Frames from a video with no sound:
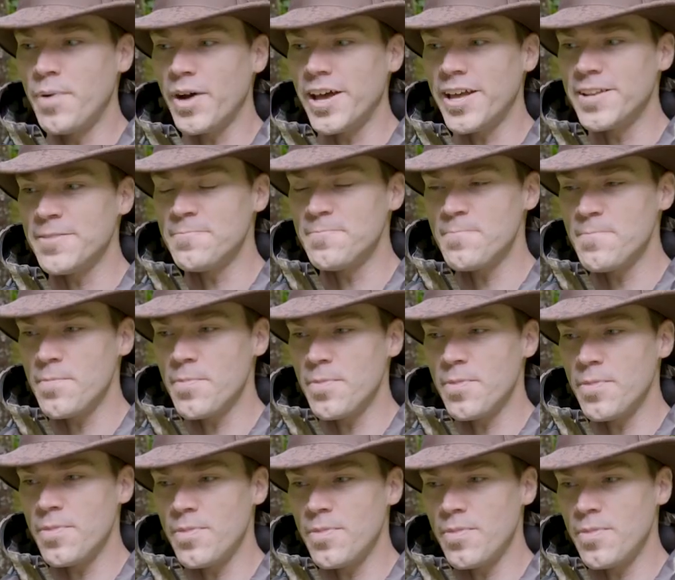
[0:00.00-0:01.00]
but
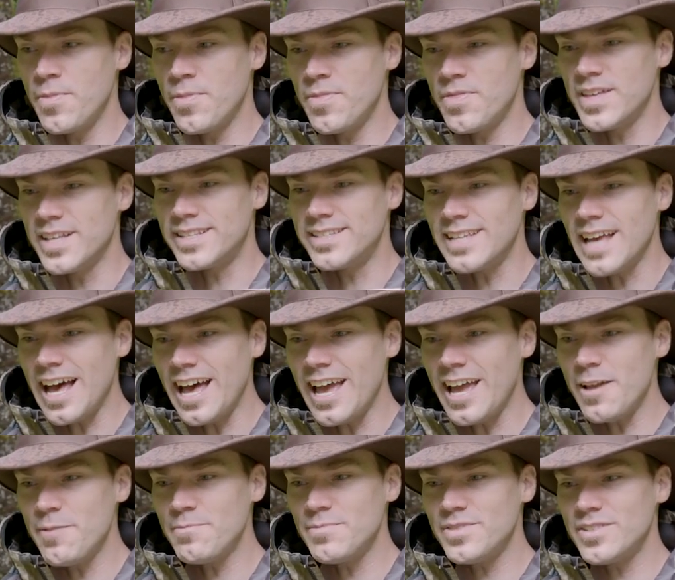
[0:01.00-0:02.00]
the
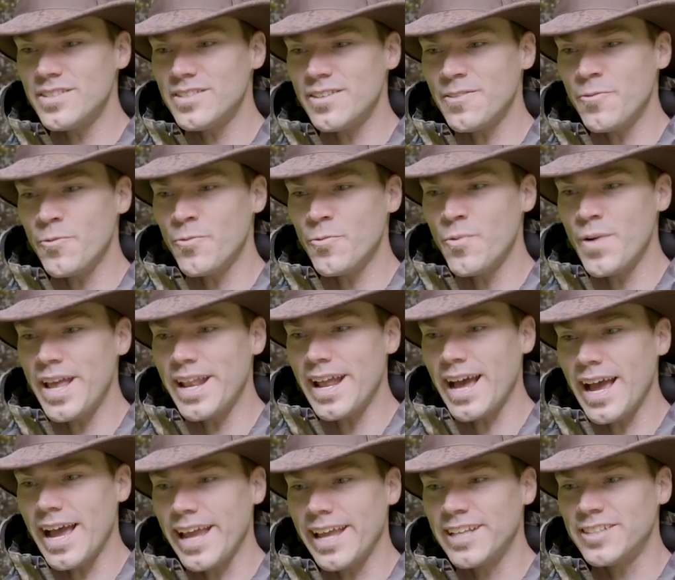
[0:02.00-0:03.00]
times when
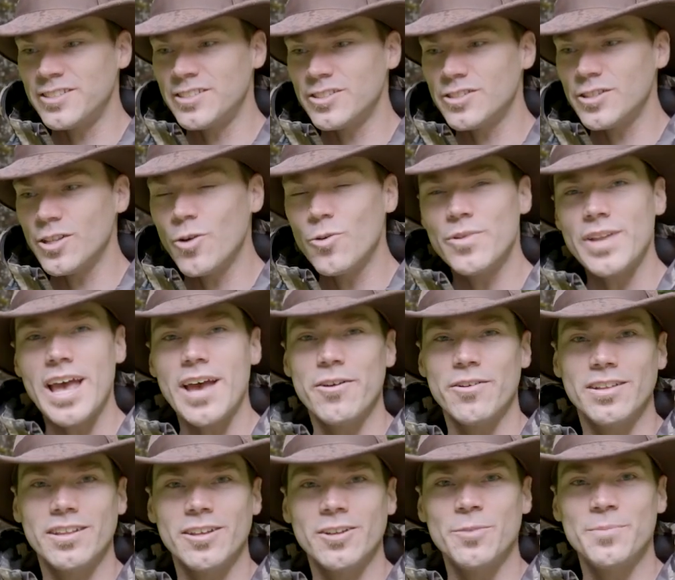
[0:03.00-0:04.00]
I slow down
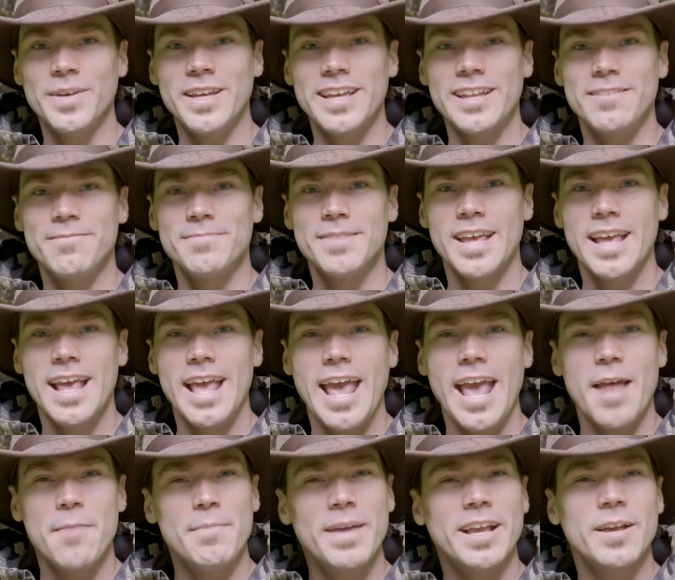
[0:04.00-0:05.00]
a little bit
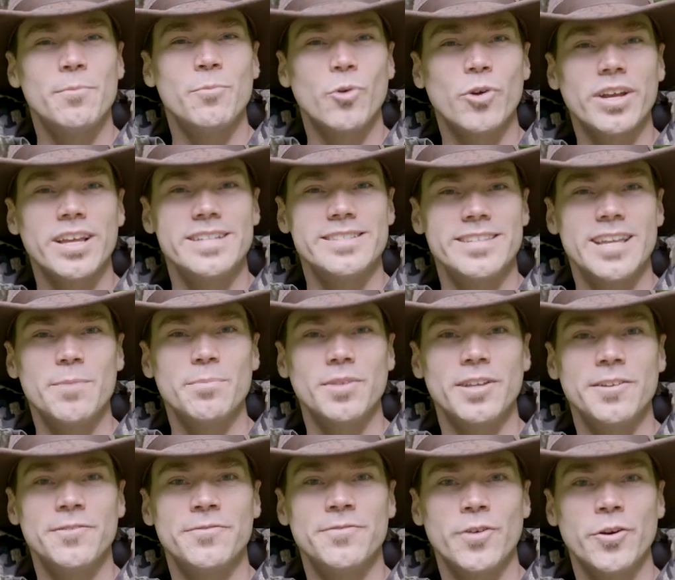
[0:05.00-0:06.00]
and make a more
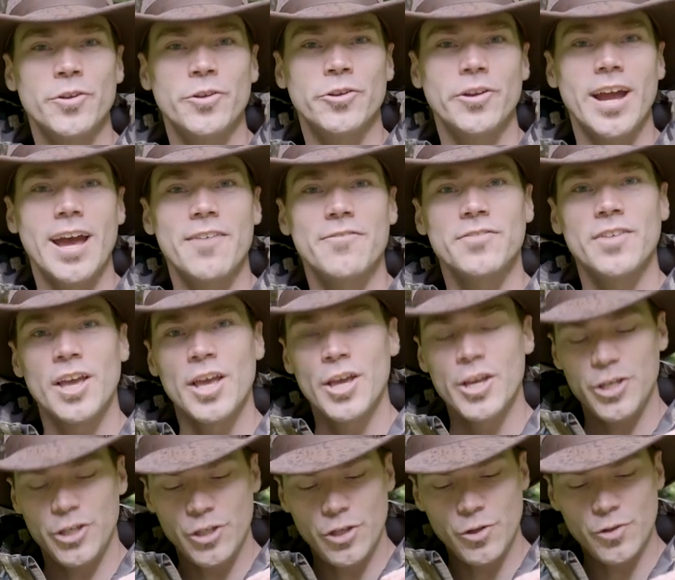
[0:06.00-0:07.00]
contemplative photograph
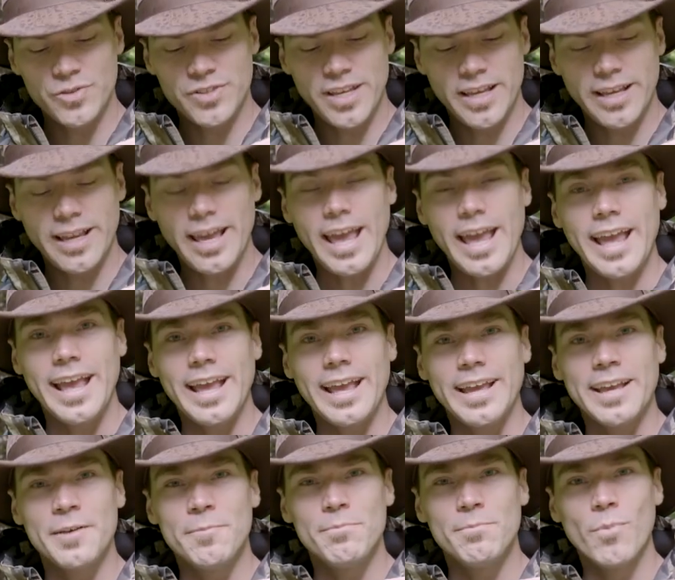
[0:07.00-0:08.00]
using
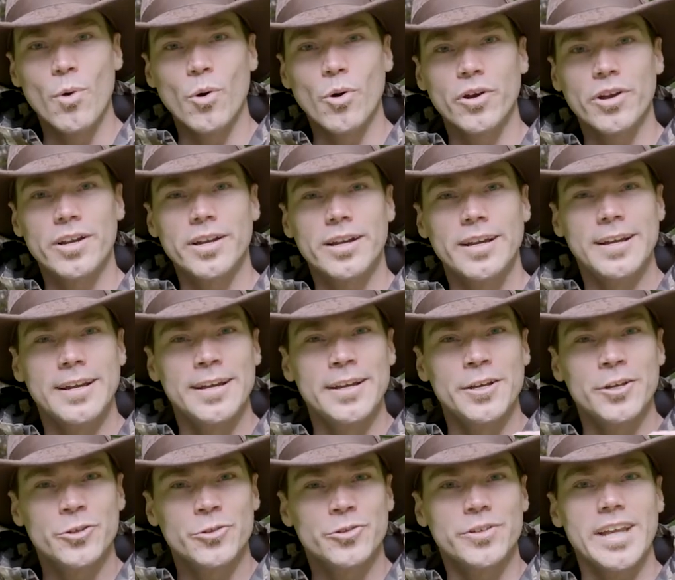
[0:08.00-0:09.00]
a more
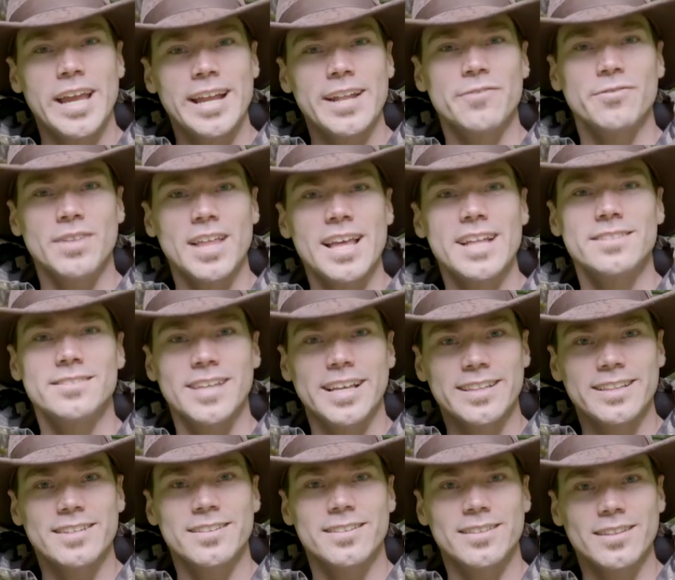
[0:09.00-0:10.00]
creative lens
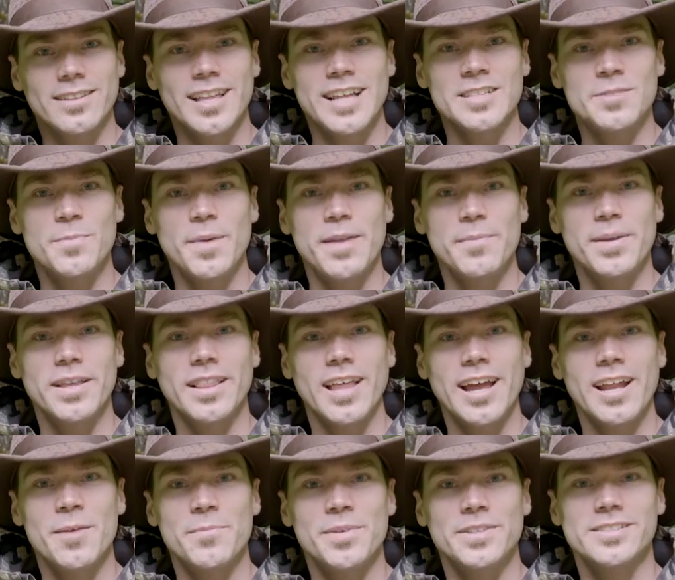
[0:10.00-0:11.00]
like the, the Lensbaby
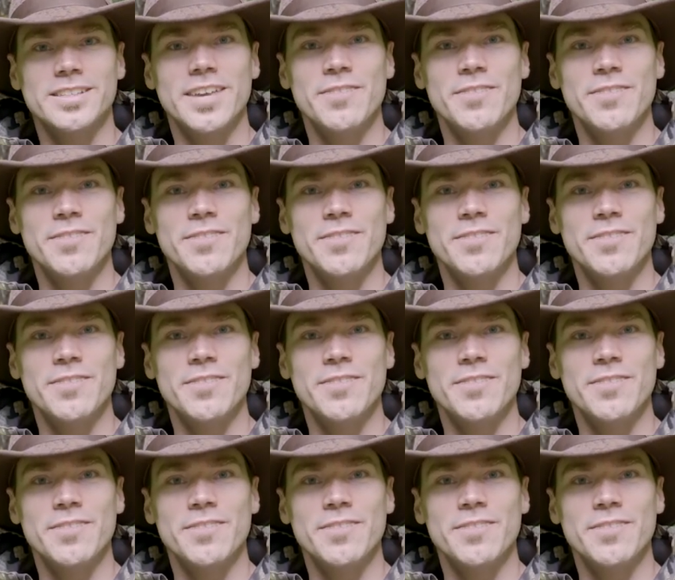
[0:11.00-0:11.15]
lineup has